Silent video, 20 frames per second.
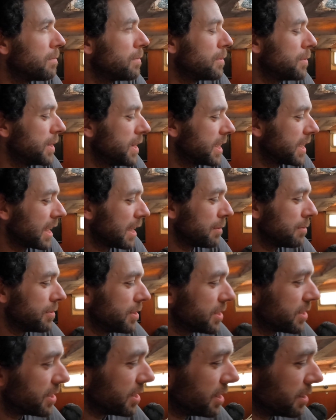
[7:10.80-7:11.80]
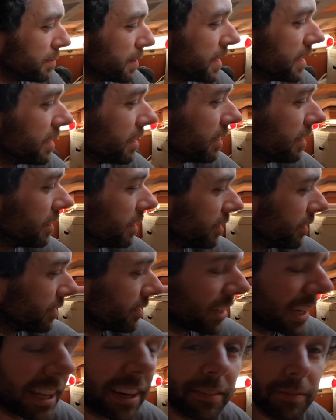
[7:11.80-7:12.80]
But when he came and visited, he made
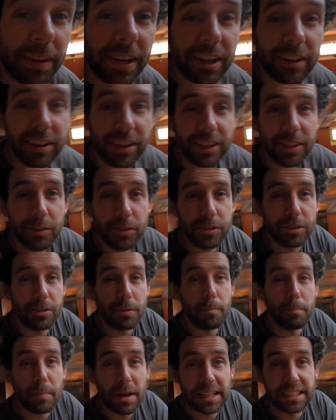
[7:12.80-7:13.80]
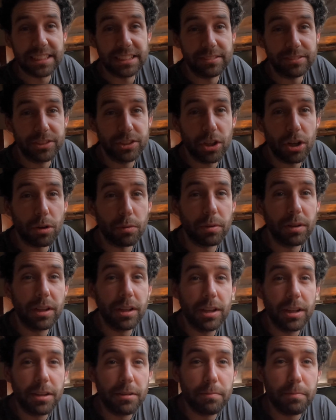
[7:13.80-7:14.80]
out like it was just a massive job.
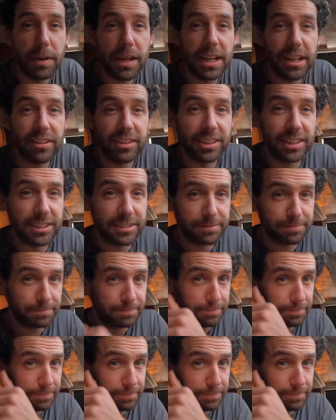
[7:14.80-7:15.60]
Made out like,